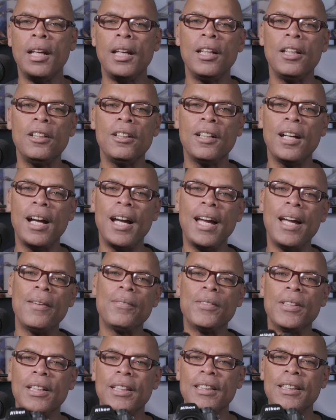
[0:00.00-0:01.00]
Here I
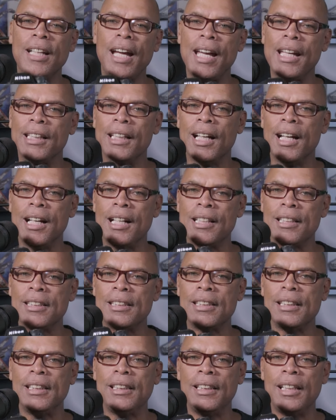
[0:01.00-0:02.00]
have the Nikon
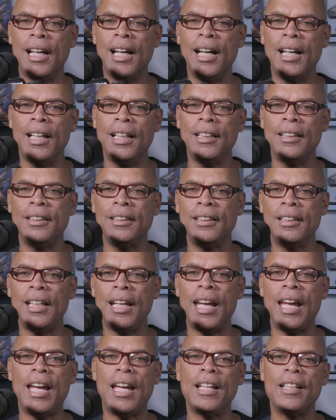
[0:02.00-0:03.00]
Z9
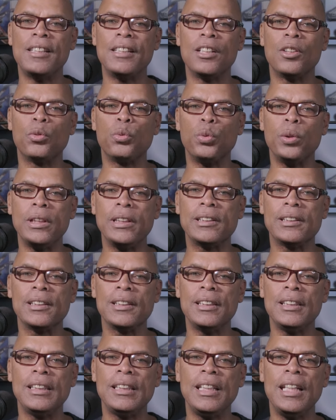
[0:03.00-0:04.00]
and the
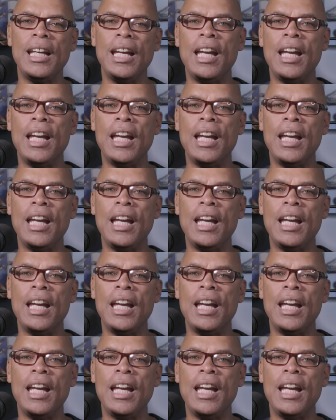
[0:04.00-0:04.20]
recently